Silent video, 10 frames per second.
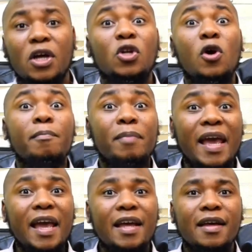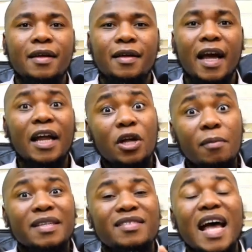Don't be a
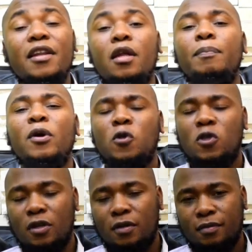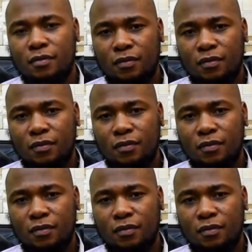double-standard person.